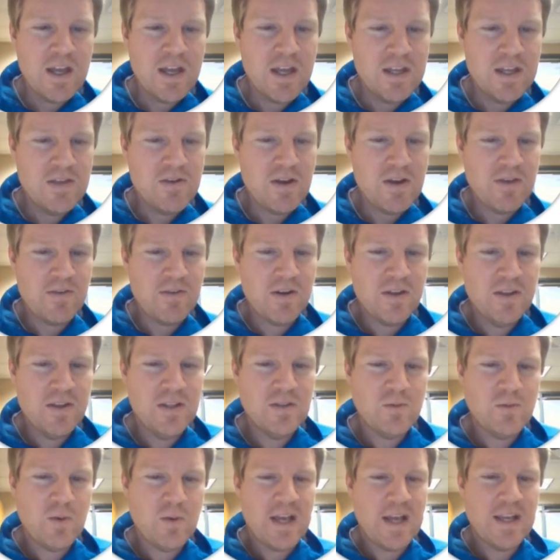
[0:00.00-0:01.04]
and you have all
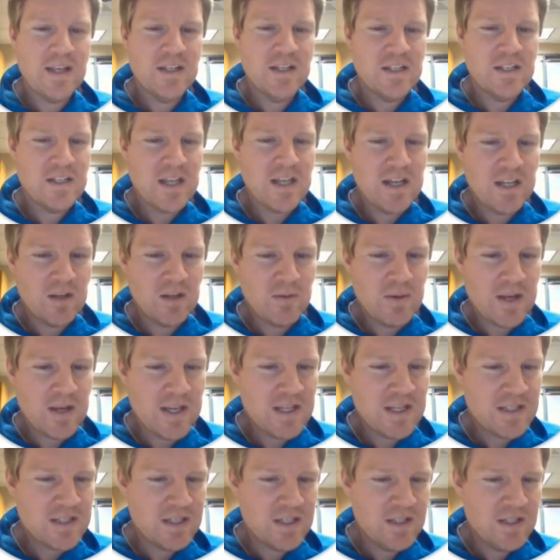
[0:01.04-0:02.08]
these wagons heading
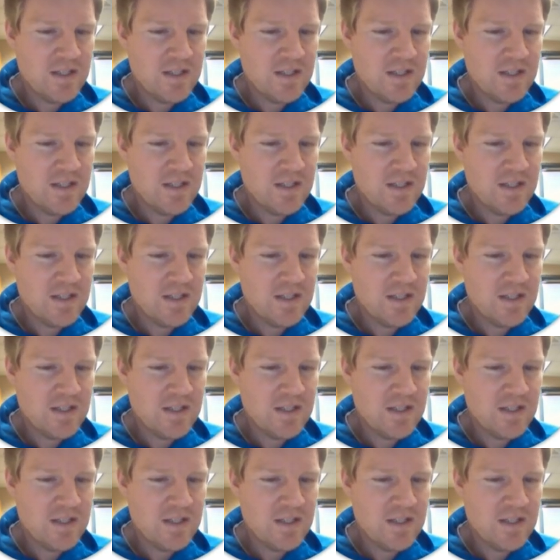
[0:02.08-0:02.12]
west,